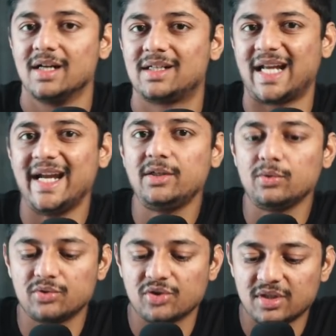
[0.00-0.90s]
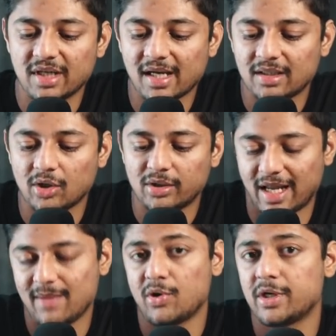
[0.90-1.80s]
Try to just take your
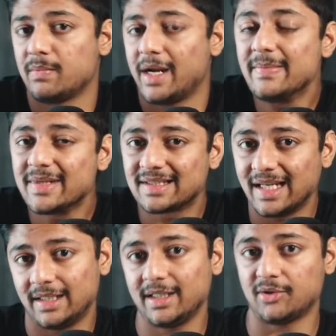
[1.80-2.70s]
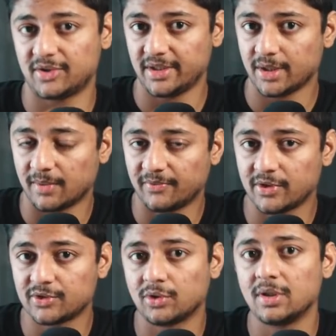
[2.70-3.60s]
time out. It might be slightly outside your
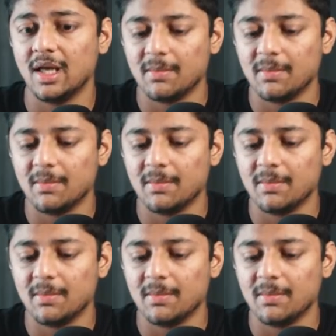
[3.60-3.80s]
comfort zone,